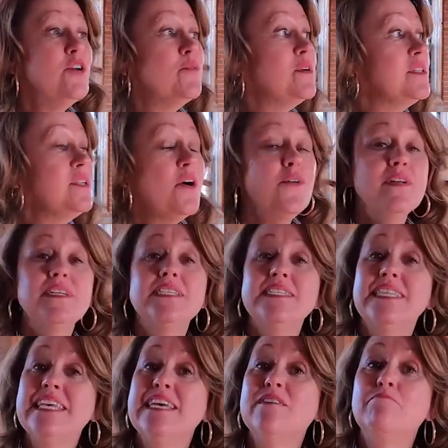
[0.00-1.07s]
You will notice
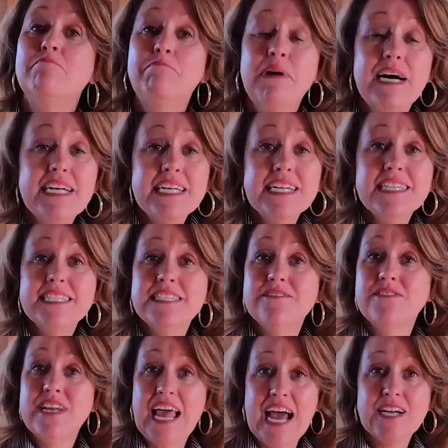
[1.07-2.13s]
the abundance
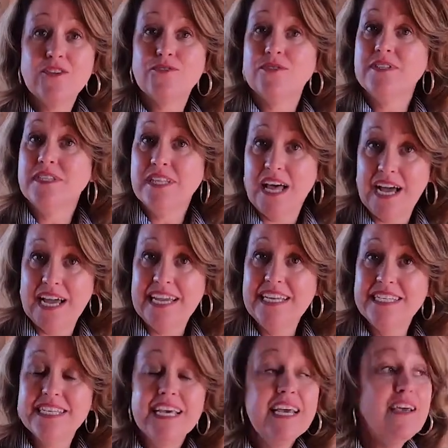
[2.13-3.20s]
of natural light,
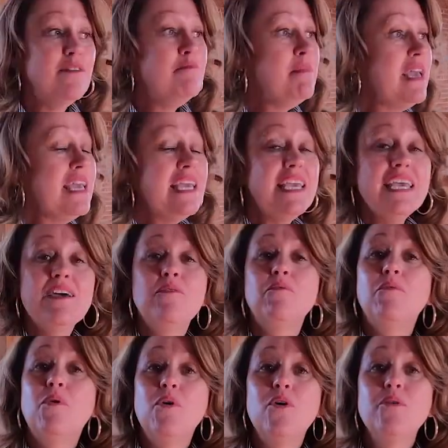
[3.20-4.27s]
making it
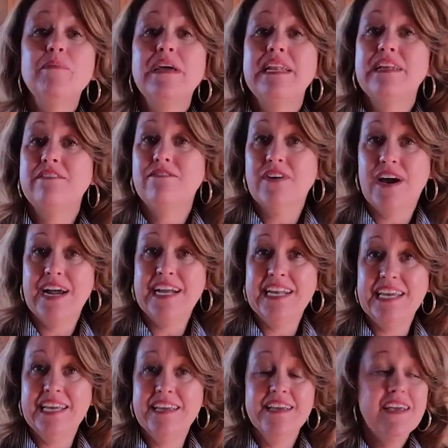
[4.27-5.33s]
warm and
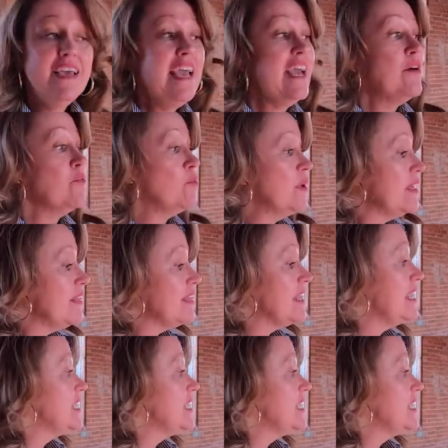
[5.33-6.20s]
inviting. With